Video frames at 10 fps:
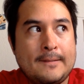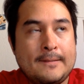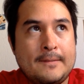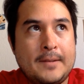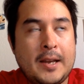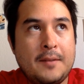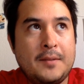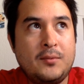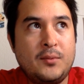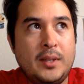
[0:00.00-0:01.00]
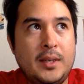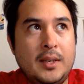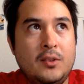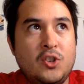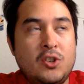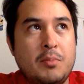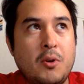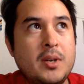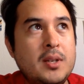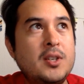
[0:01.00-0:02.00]
We haven't really
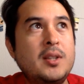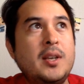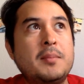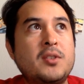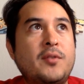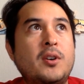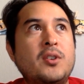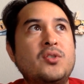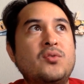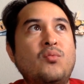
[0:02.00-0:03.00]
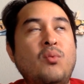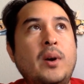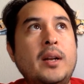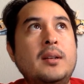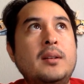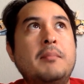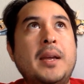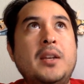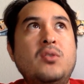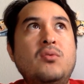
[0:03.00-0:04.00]
spoken to them as far as what
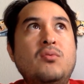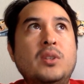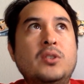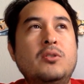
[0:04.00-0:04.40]
menu we'll do,